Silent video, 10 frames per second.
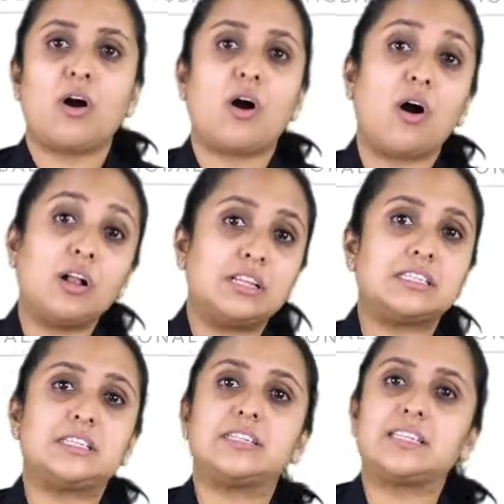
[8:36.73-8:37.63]
all
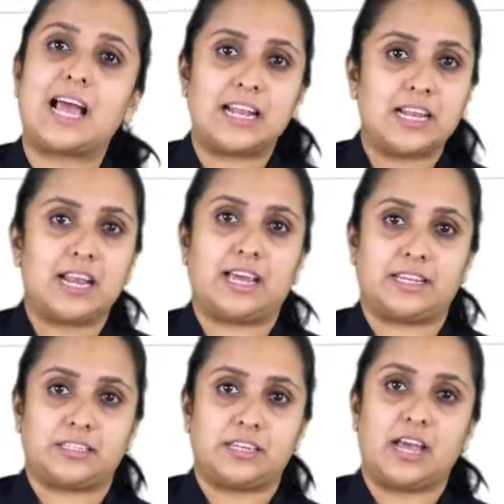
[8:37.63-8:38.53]
this is
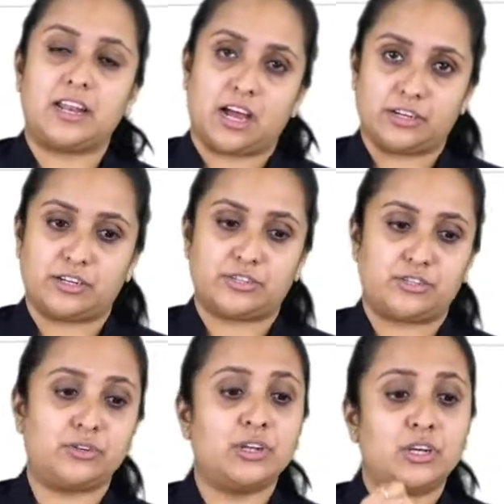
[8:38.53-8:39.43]
analyzed and
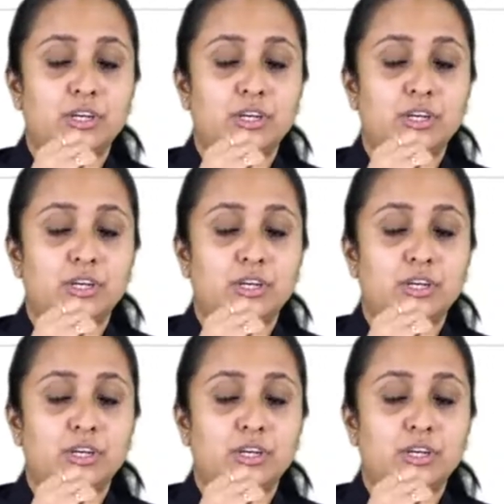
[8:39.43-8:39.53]
understood